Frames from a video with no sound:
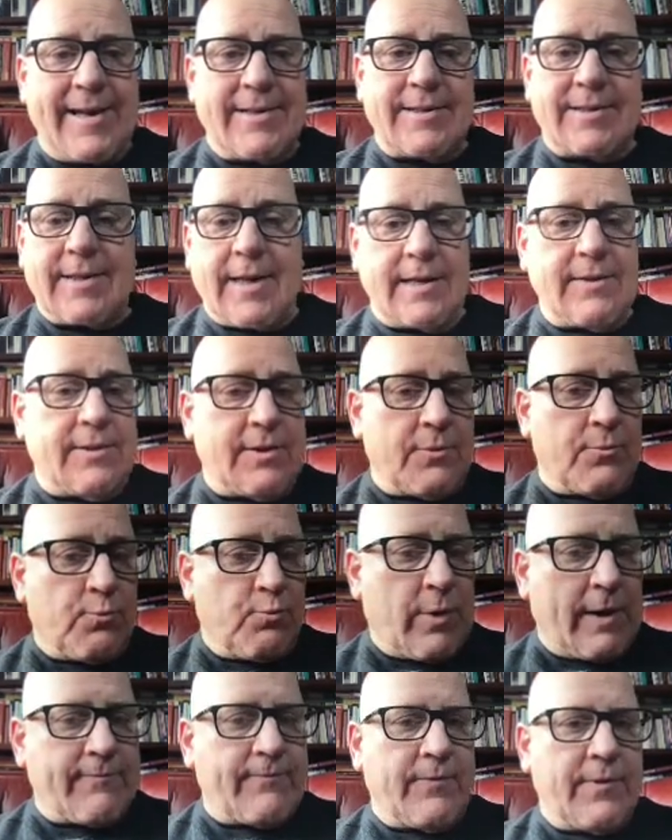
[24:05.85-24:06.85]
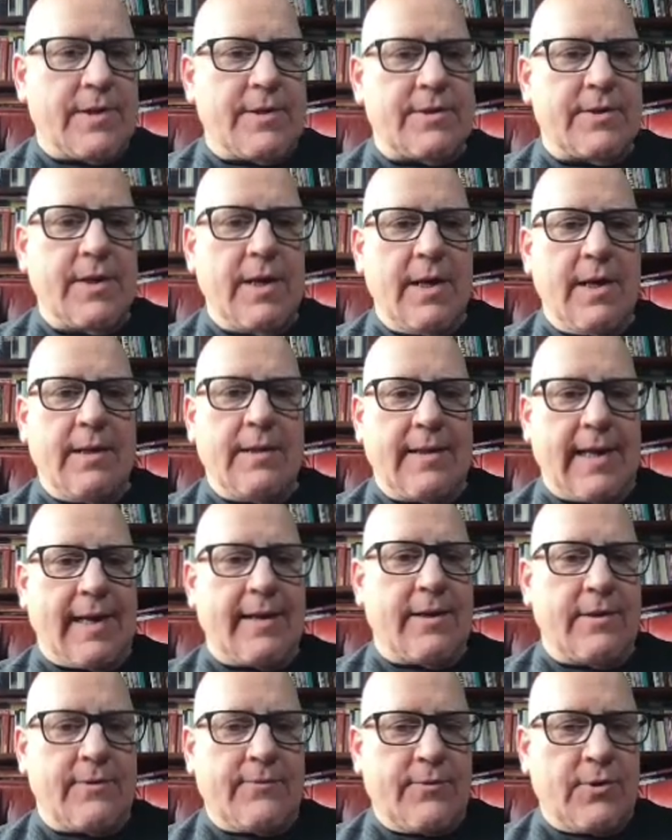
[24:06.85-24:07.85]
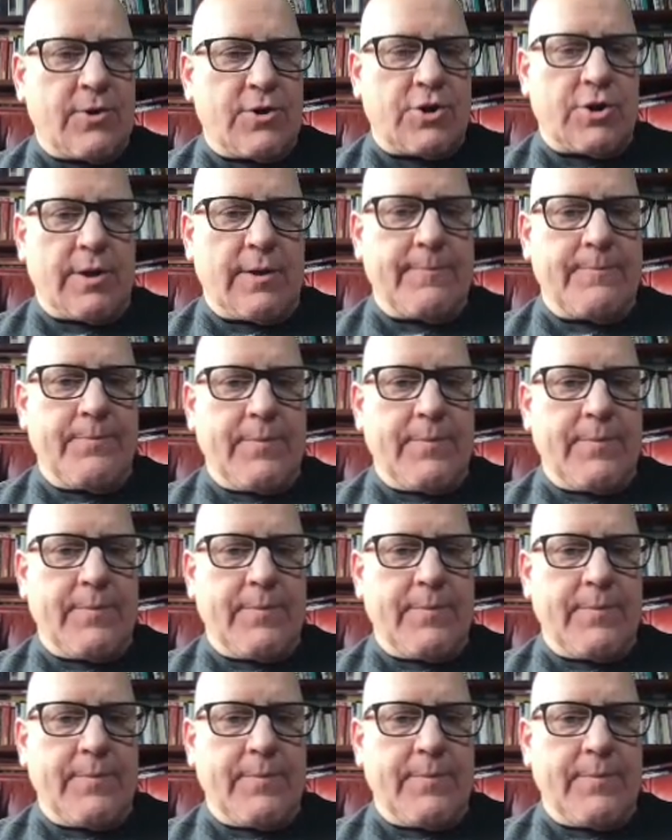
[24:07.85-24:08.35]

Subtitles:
cite the reference data's version.